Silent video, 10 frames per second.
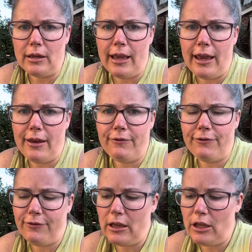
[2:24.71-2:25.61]
If
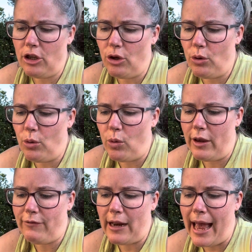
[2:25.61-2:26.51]

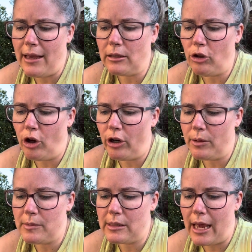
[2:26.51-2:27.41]
it has a
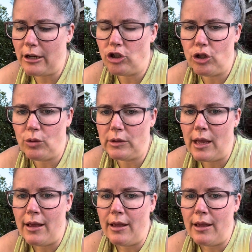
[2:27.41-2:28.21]
long-arm statute,